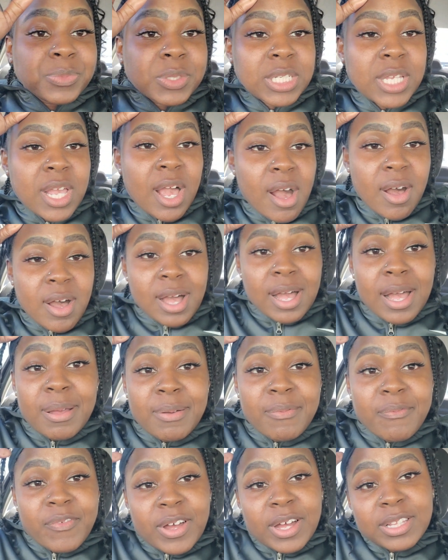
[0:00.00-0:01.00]
Y'all, I
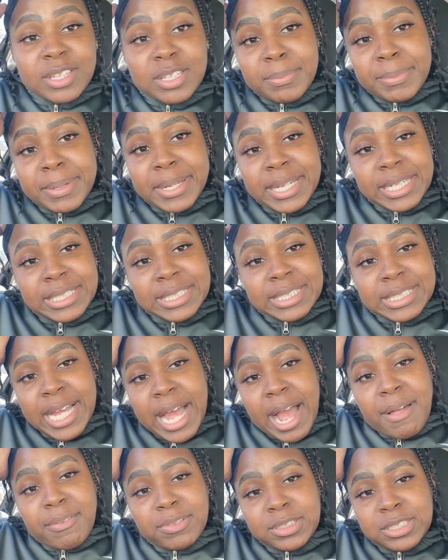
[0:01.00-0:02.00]
am finally back
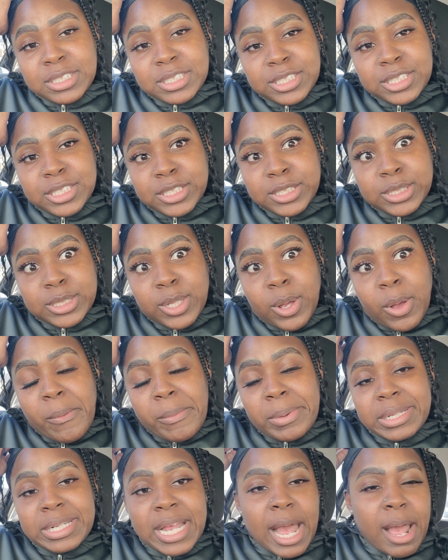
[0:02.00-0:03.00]
after so
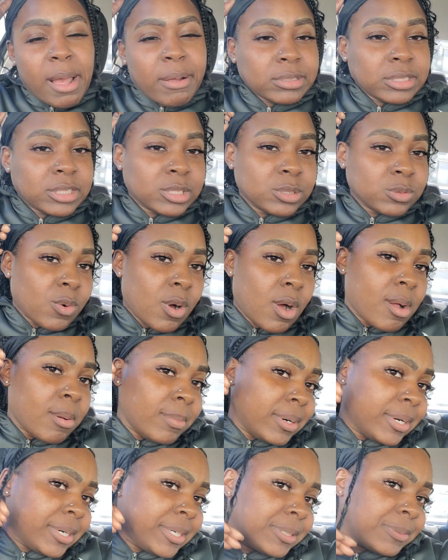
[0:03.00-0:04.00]
many hours in
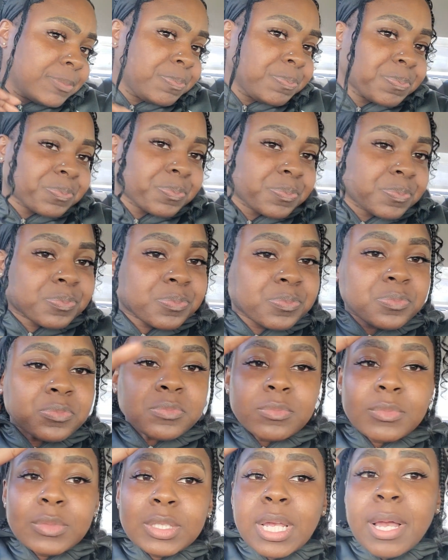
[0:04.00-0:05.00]
Walmart.
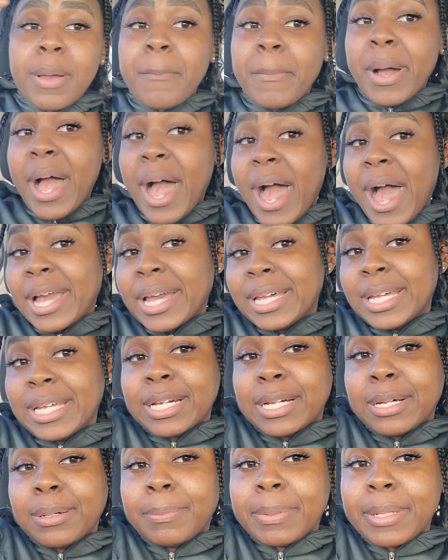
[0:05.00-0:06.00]
But I
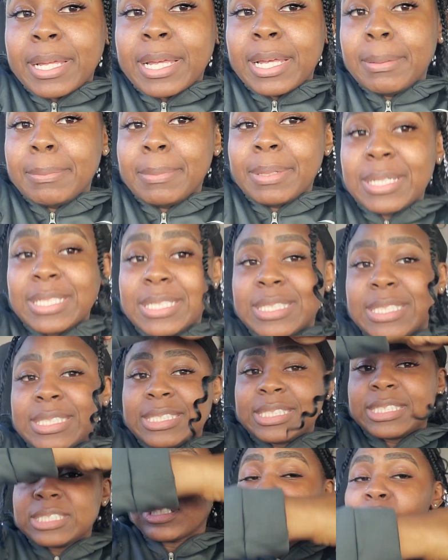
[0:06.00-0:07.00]
can't complain
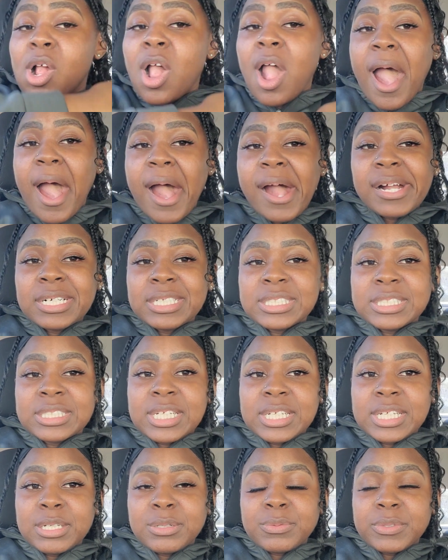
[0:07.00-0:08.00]
because
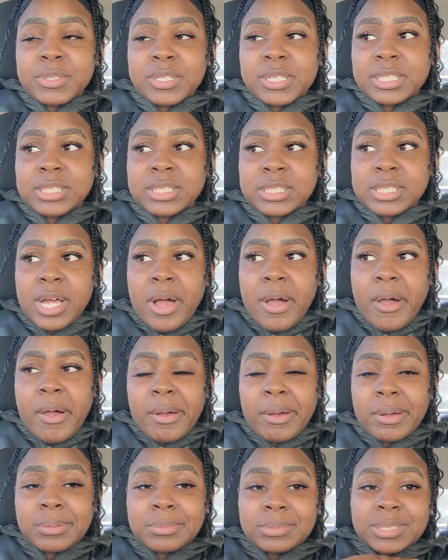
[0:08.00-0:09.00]
it was
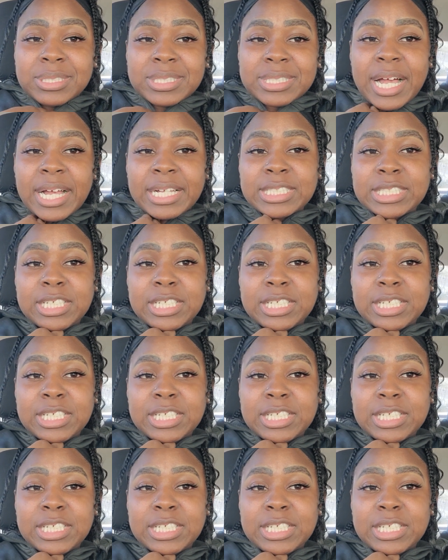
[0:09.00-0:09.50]
um a lot